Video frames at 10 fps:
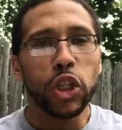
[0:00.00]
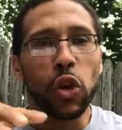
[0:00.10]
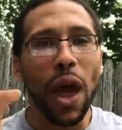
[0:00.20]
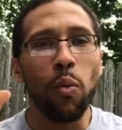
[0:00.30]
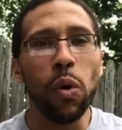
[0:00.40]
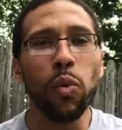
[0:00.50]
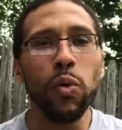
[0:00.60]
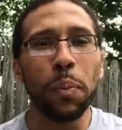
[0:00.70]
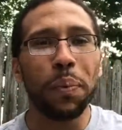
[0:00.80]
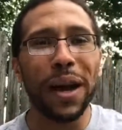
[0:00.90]
So that when
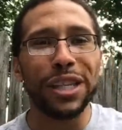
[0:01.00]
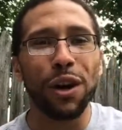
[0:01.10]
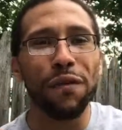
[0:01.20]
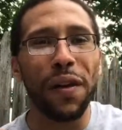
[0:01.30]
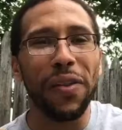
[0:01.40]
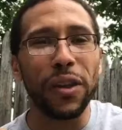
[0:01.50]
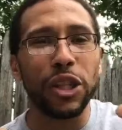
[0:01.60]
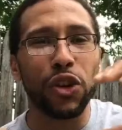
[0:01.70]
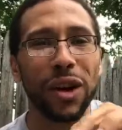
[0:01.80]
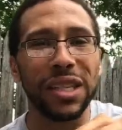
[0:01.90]
we would place our faith
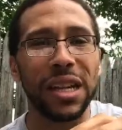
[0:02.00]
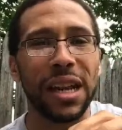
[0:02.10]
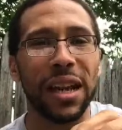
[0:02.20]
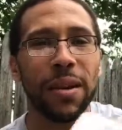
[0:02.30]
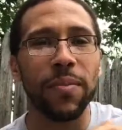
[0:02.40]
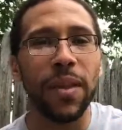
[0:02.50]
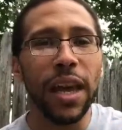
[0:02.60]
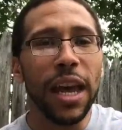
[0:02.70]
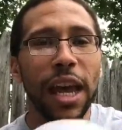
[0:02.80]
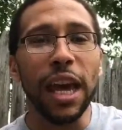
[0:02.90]
and trust in him,
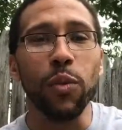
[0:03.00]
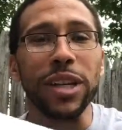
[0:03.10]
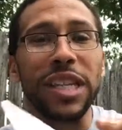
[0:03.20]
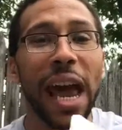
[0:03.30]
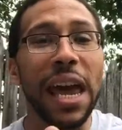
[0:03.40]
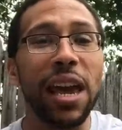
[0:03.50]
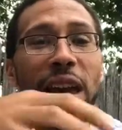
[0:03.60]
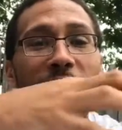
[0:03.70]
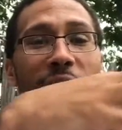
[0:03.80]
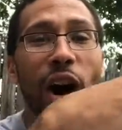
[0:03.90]
he would
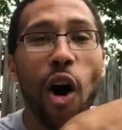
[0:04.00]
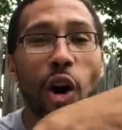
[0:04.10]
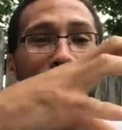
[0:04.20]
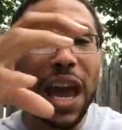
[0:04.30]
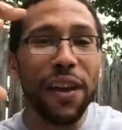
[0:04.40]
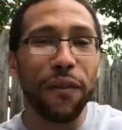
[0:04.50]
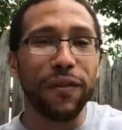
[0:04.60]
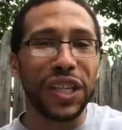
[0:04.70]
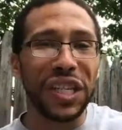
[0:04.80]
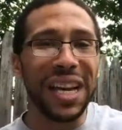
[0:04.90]
take our life
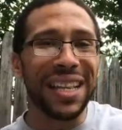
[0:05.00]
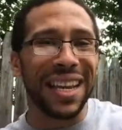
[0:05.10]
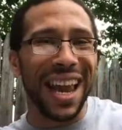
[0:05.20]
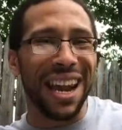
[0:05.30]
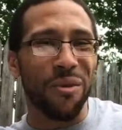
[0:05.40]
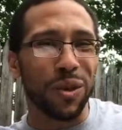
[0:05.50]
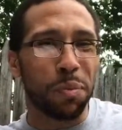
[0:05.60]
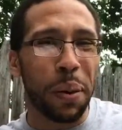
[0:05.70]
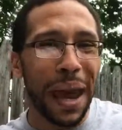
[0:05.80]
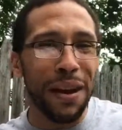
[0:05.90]
of sin, and it was
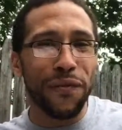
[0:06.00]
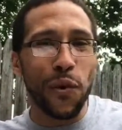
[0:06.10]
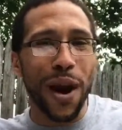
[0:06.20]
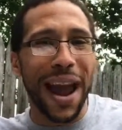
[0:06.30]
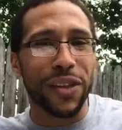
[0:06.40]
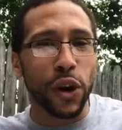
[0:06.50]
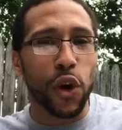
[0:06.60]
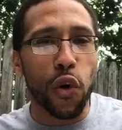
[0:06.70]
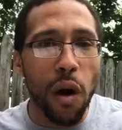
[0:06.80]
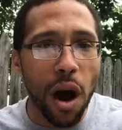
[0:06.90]
paid for at the
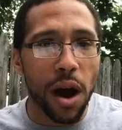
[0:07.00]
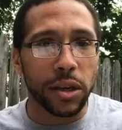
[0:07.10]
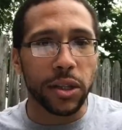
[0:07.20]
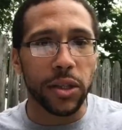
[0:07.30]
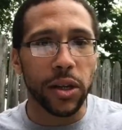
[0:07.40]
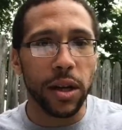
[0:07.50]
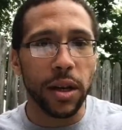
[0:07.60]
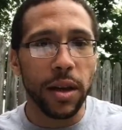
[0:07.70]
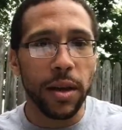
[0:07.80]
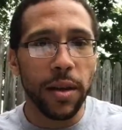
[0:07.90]
cross.
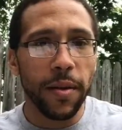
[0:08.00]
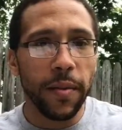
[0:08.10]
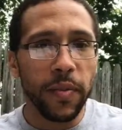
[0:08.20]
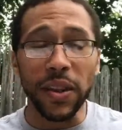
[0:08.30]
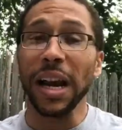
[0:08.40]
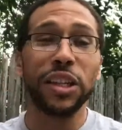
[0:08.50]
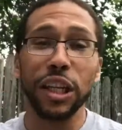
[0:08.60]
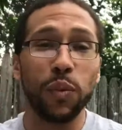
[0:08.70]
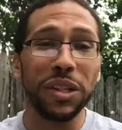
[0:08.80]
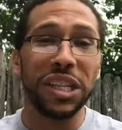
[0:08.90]
Not
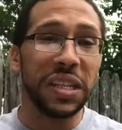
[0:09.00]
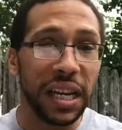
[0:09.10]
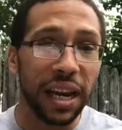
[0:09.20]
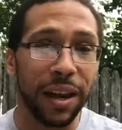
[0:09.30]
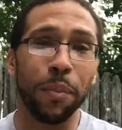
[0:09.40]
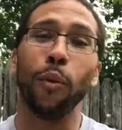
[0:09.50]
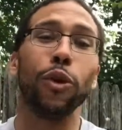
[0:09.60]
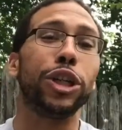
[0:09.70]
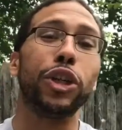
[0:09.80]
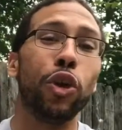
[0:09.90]
just what you did, but
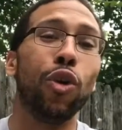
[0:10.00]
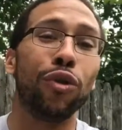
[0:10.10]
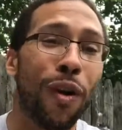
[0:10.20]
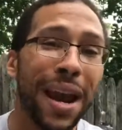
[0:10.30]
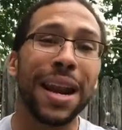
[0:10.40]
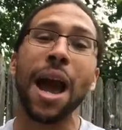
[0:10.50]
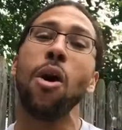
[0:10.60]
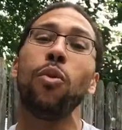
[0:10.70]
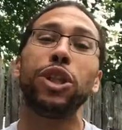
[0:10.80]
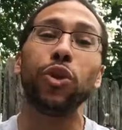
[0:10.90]
what you're doing right
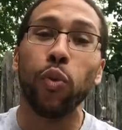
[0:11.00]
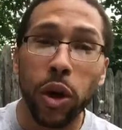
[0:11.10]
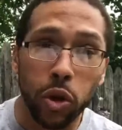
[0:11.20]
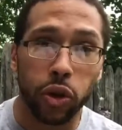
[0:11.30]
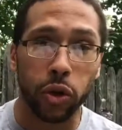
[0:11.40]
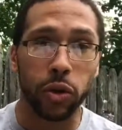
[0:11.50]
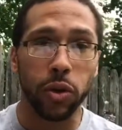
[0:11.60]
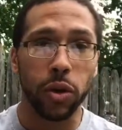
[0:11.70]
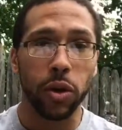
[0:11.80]
now and what you will do.